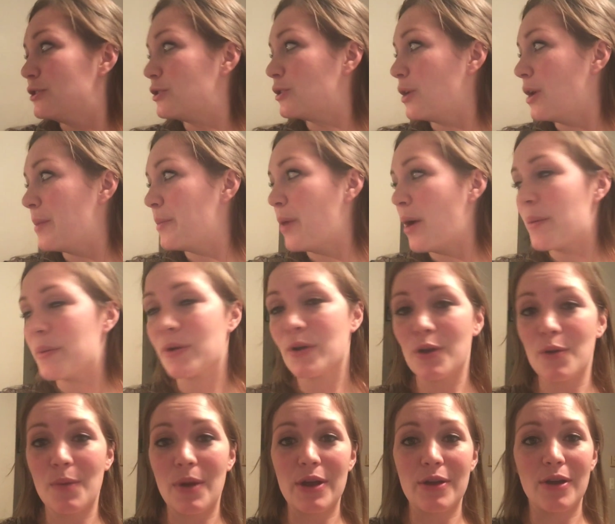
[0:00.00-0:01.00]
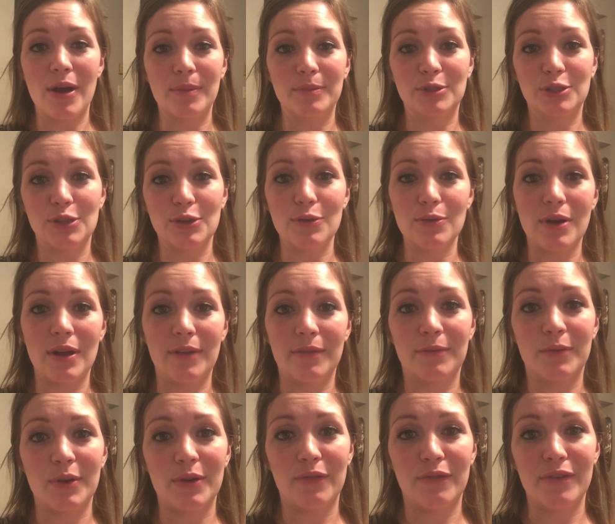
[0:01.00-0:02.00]
So I'm probably going to wake her up soon.
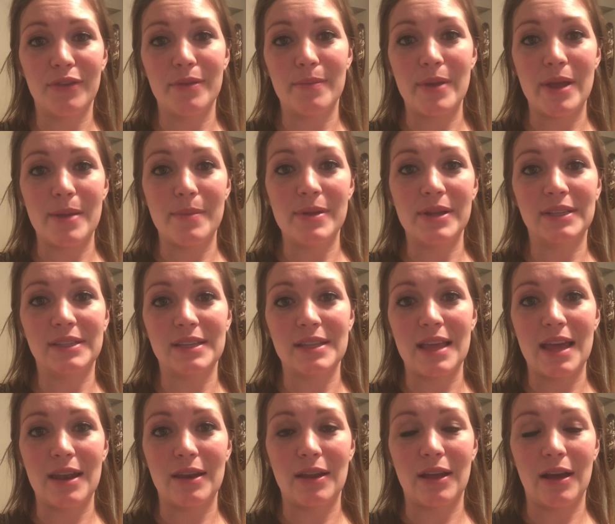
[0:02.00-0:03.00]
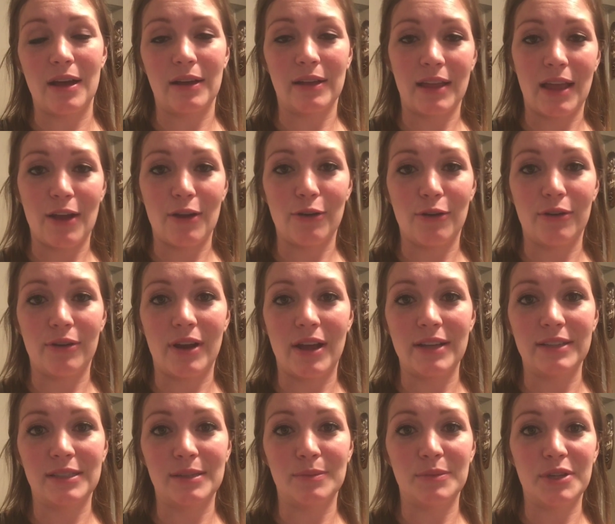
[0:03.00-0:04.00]
I'm going to feed the babies and then get her and
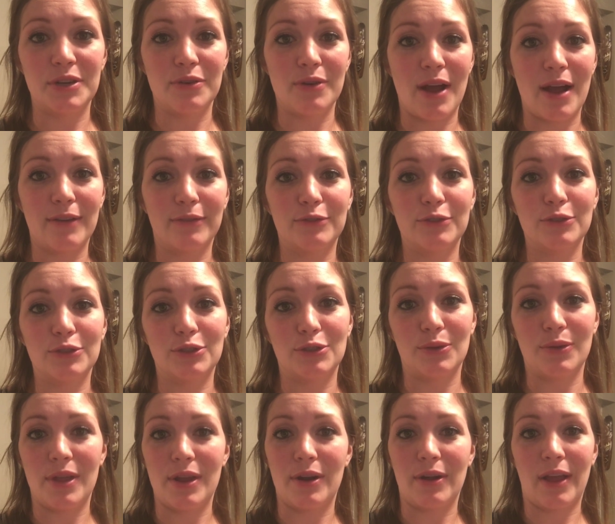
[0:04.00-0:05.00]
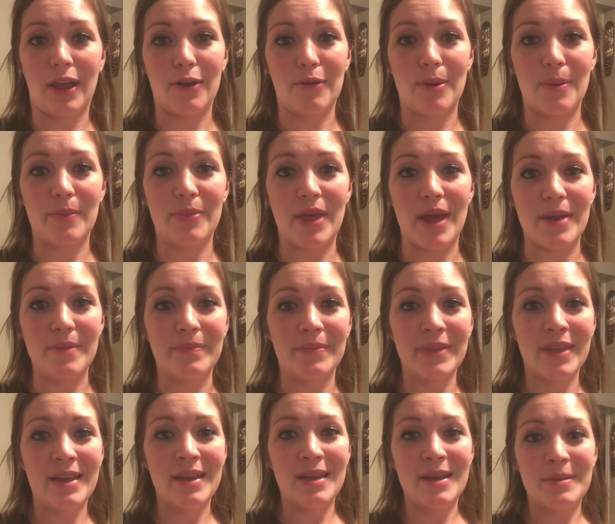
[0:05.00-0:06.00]
I some dinner after, so then I'll get her up then.
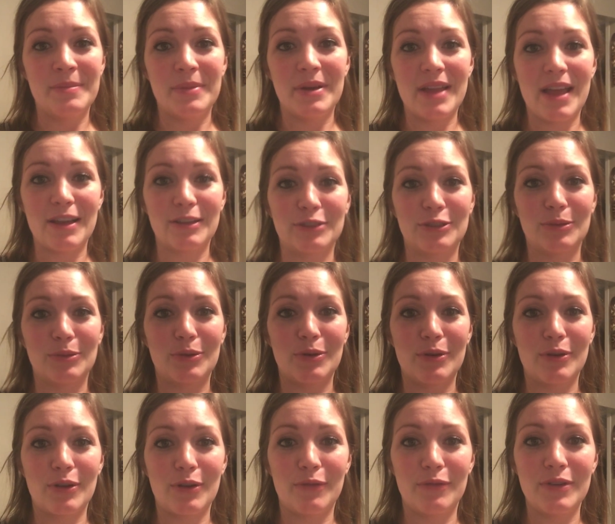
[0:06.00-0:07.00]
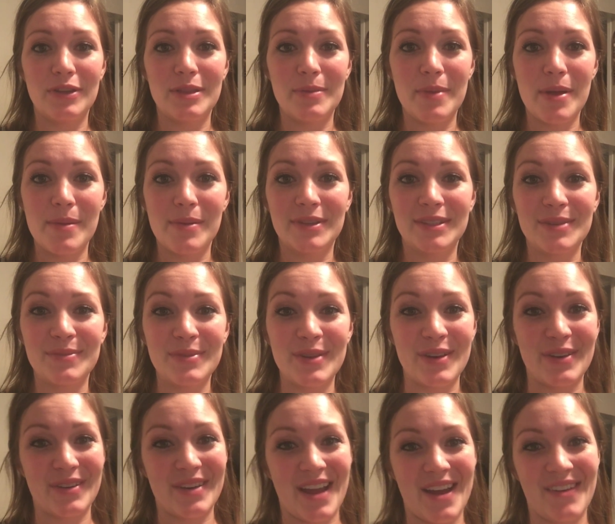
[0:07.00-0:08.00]
But yeah, so we're going to go feed the babies some
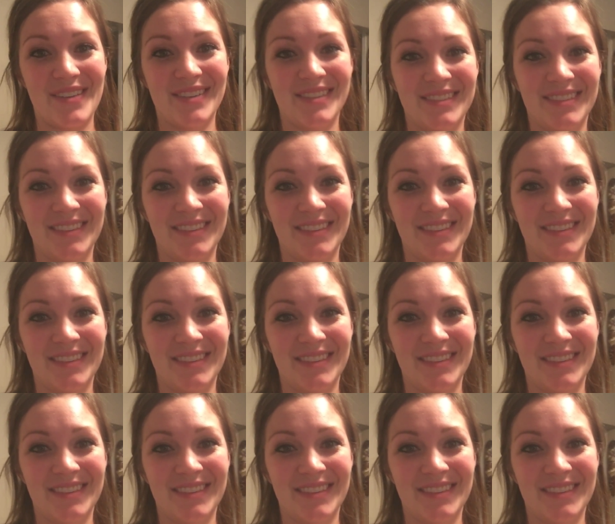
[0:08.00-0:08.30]
dinner now.